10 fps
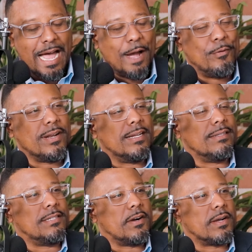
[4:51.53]
I want
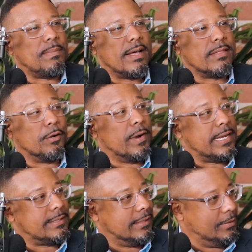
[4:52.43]
to talk about the
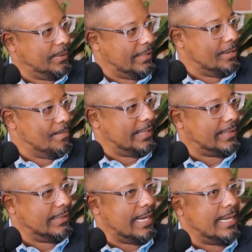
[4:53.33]
grants a little bit. You
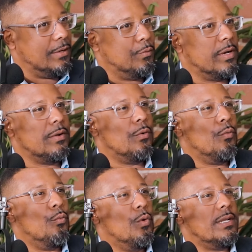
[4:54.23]
mentioned that. What
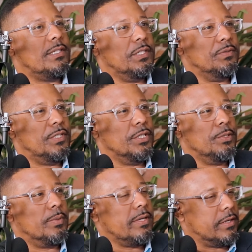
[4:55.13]
do you do?
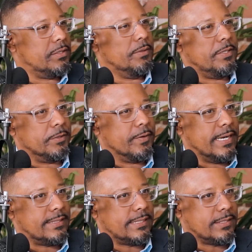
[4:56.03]
What do y'all do with your
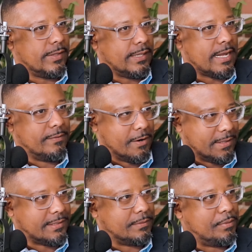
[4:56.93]
grants? I saw a lot of
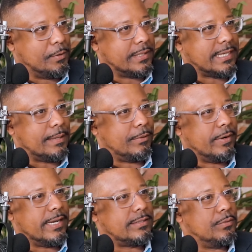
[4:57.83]
artist support type
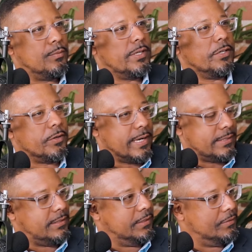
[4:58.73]
grants. What do your
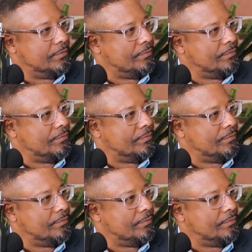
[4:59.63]
grants do?